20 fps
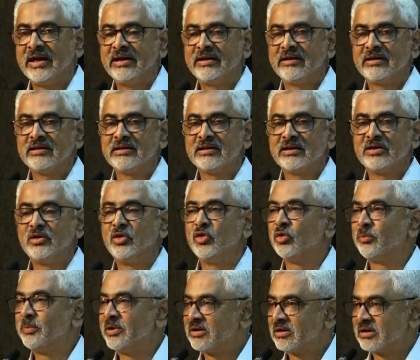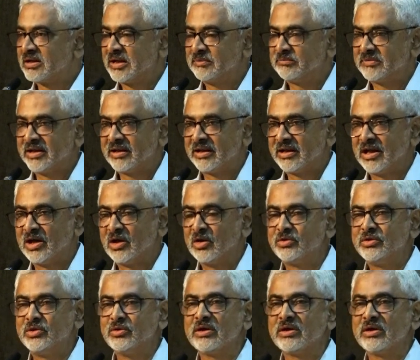And no better time than now,